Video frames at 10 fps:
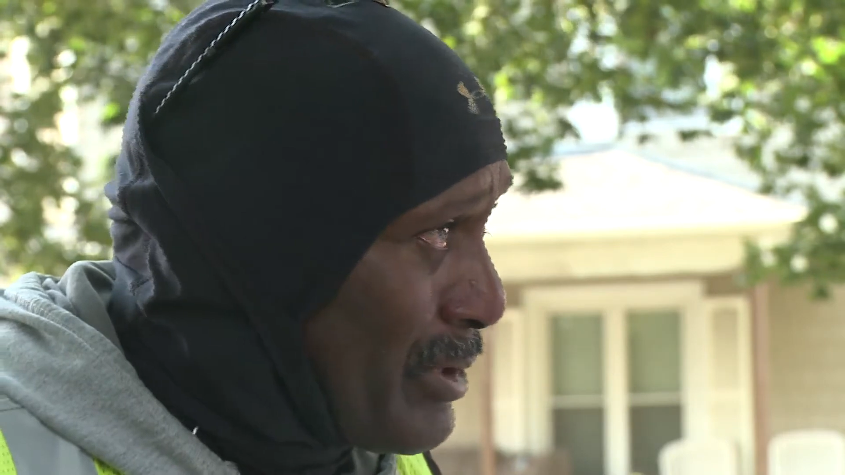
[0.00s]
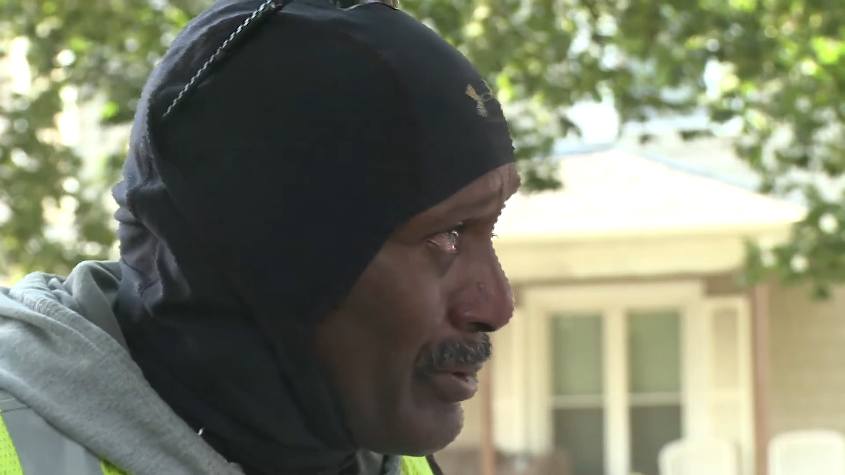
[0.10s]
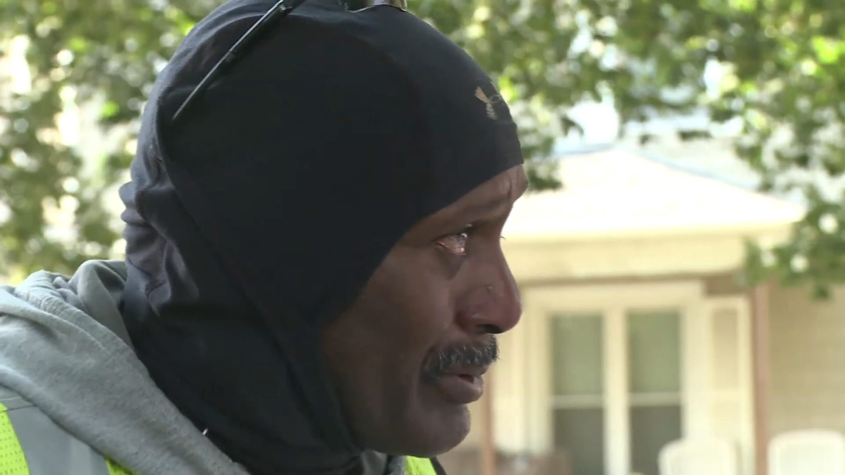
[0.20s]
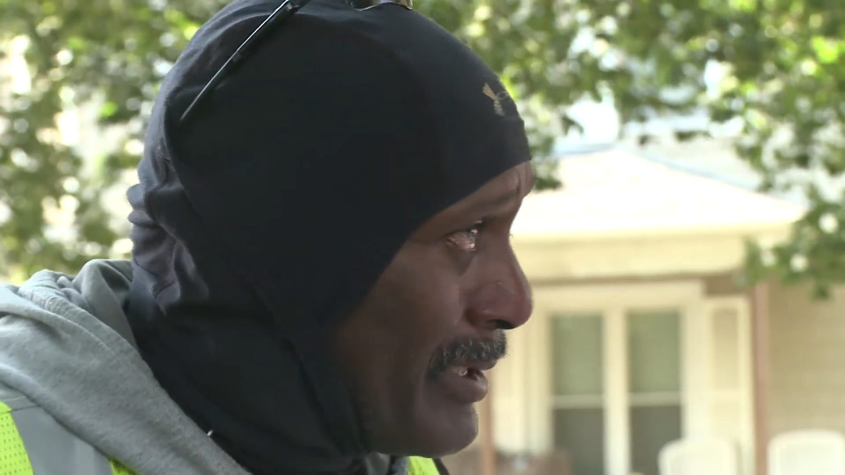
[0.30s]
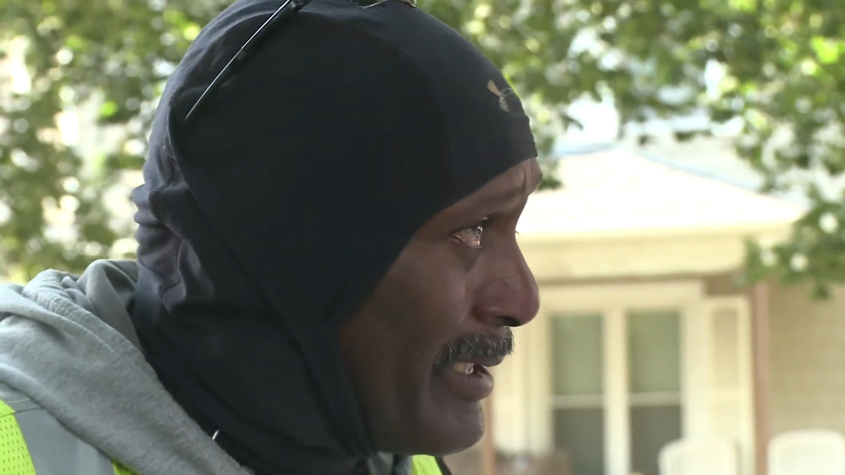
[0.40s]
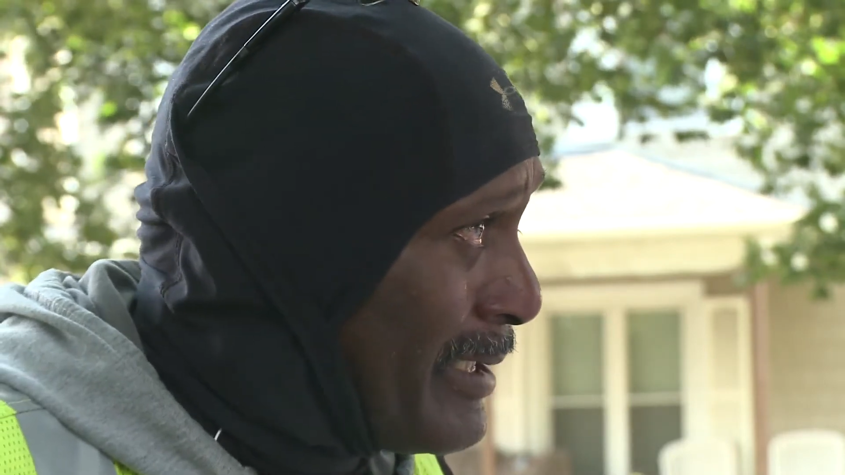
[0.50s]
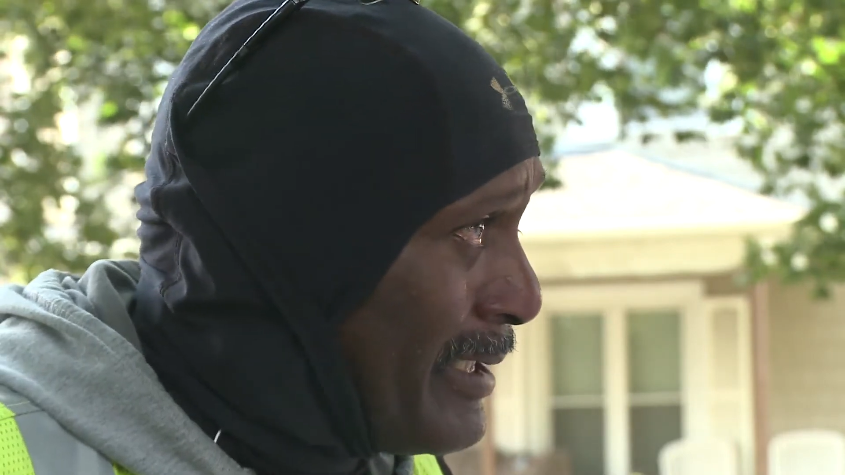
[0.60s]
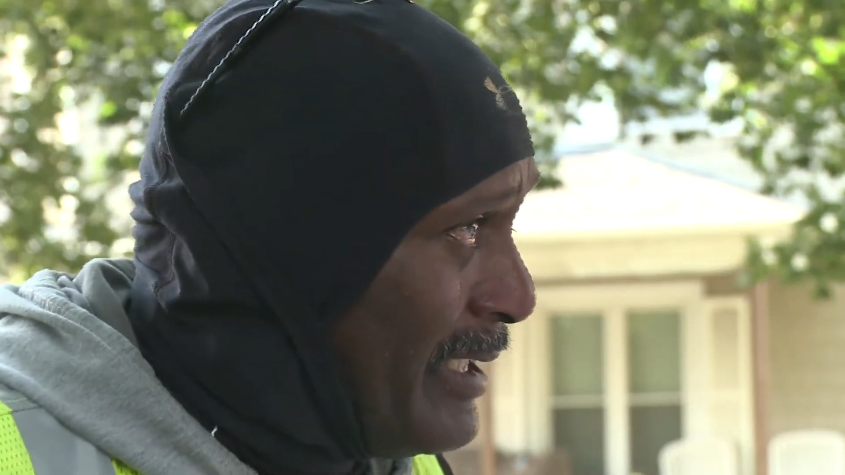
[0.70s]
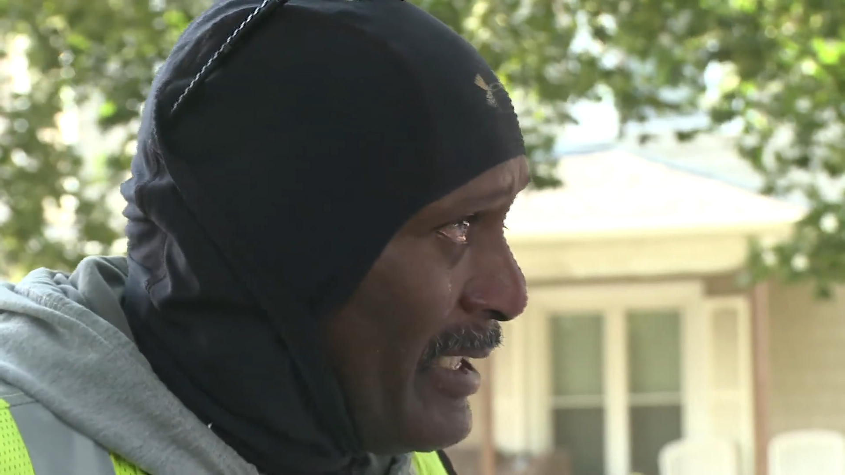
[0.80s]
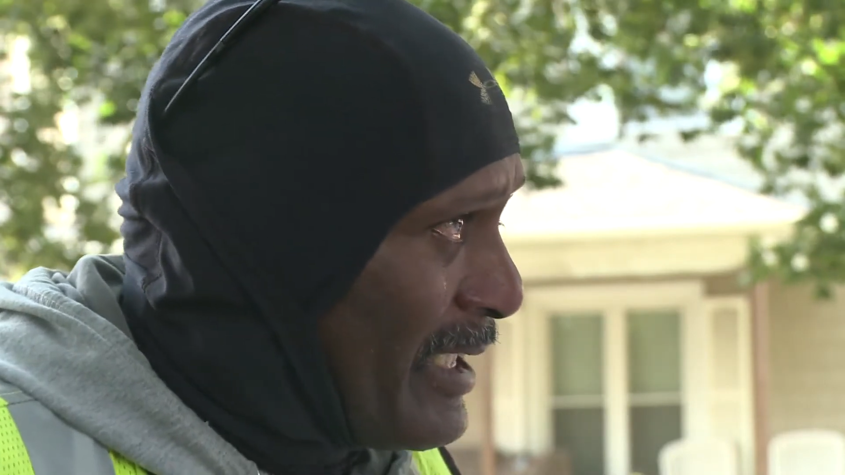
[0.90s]
do
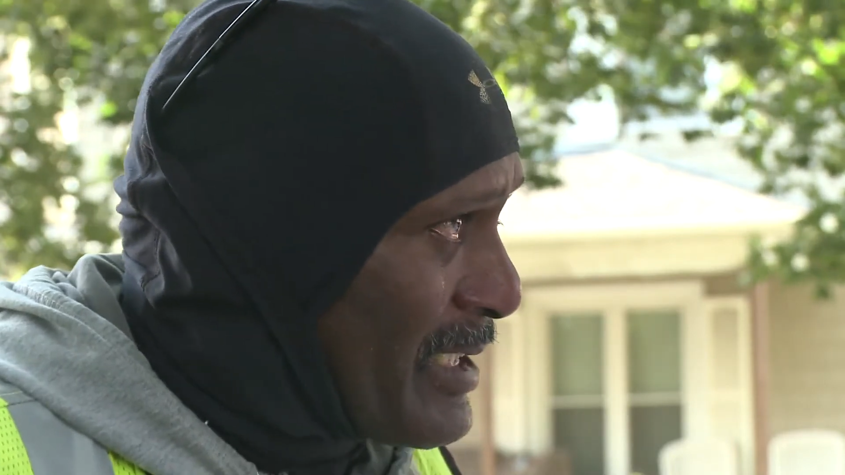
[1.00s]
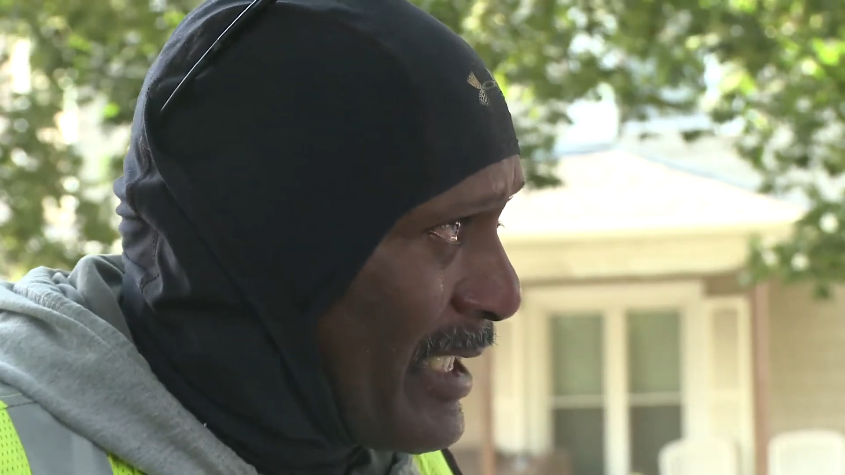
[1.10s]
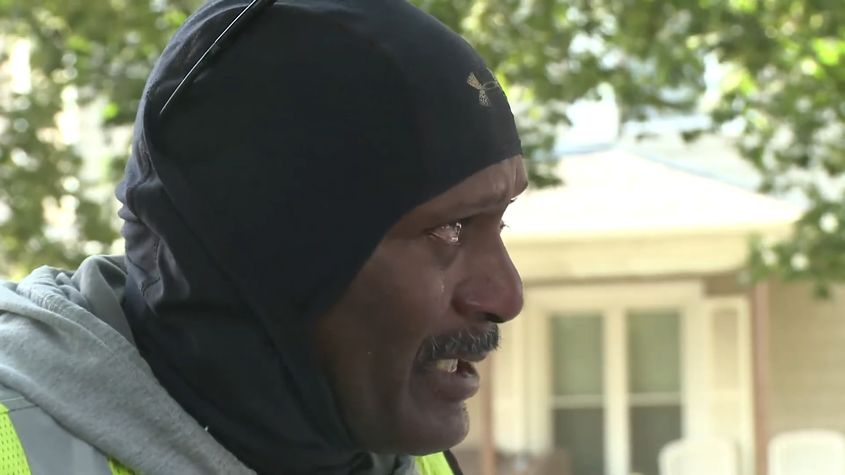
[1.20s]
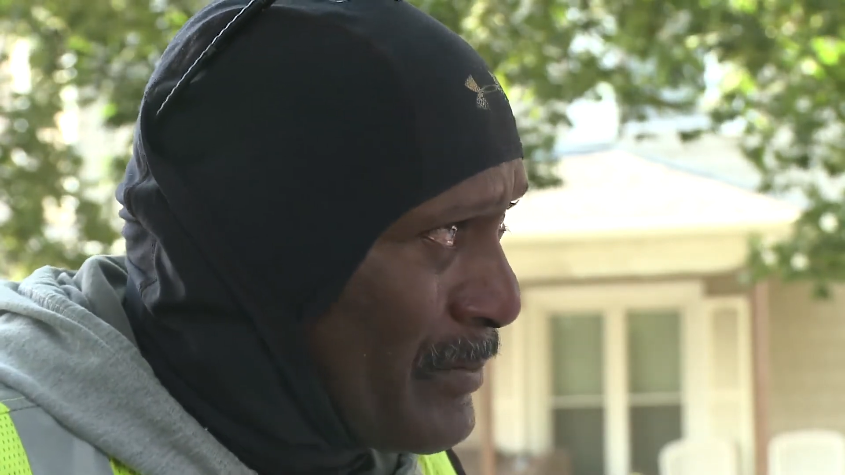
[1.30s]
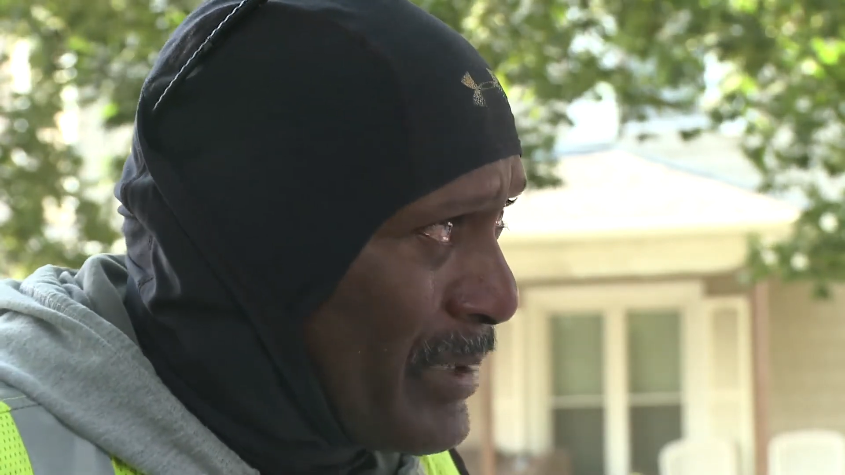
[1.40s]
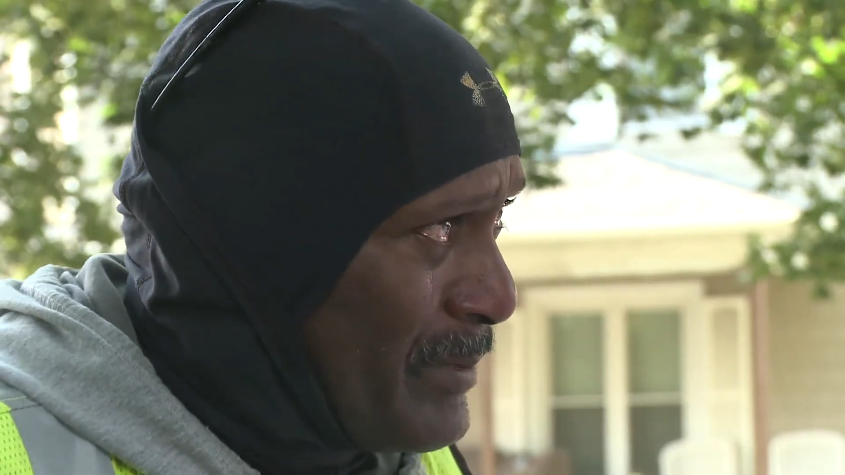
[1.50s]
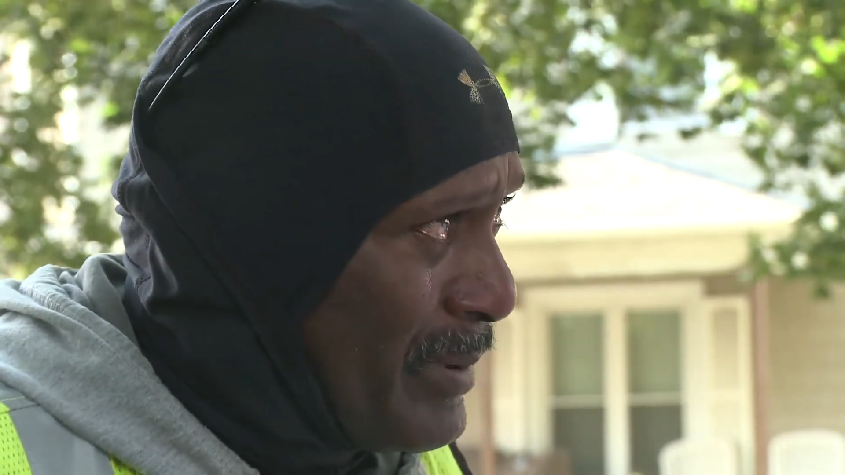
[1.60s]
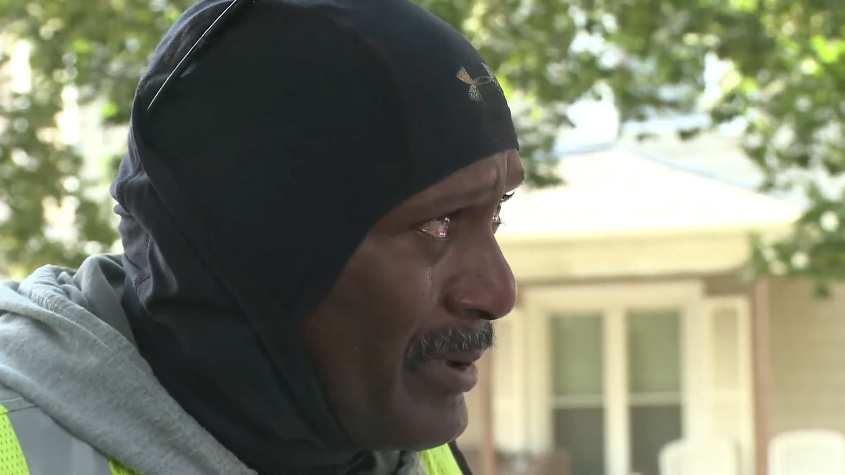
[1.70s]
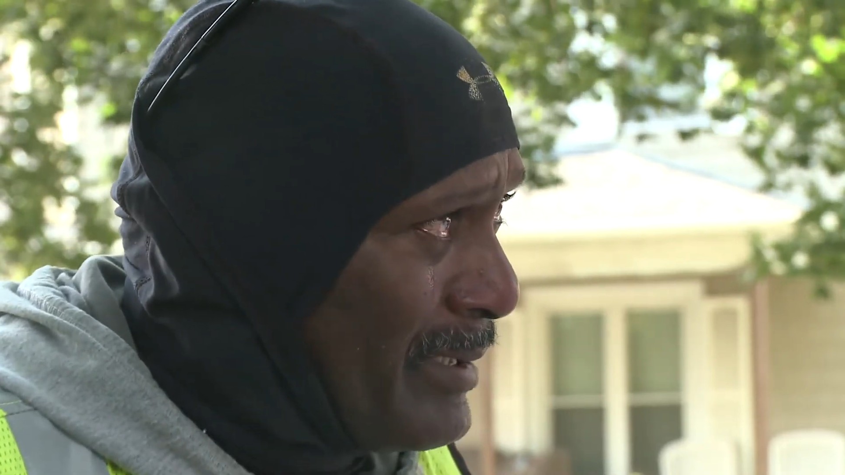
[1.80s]
is help people.